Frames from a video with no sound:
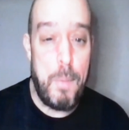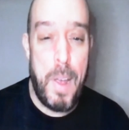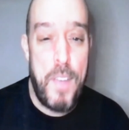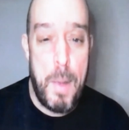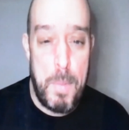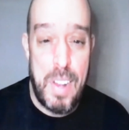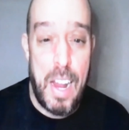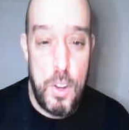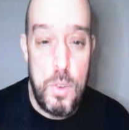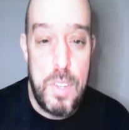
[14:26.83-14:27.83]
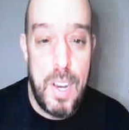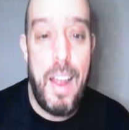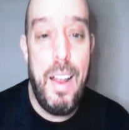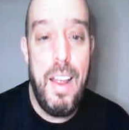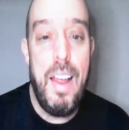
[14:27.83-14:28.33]
My family's kind of used to
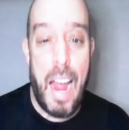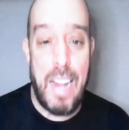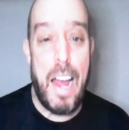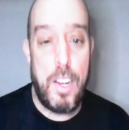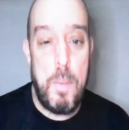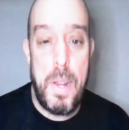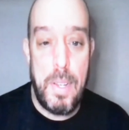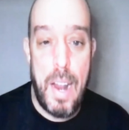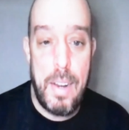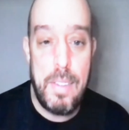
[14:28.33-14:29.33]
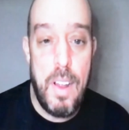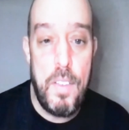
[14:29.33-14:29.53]
that. I document a lot of stuff,